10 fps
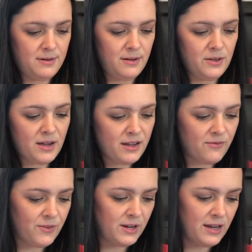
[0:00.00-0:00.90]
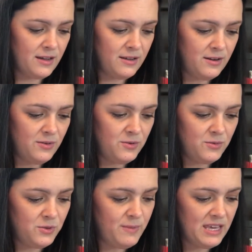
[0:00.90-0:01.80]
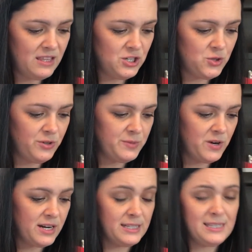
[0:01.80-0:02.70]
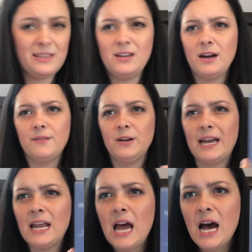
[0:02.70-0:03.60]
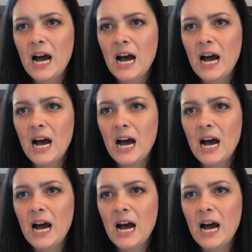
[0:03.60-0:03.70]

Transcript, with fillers: I, I could forget, you know, you, you make these choice products and then you kind of forget.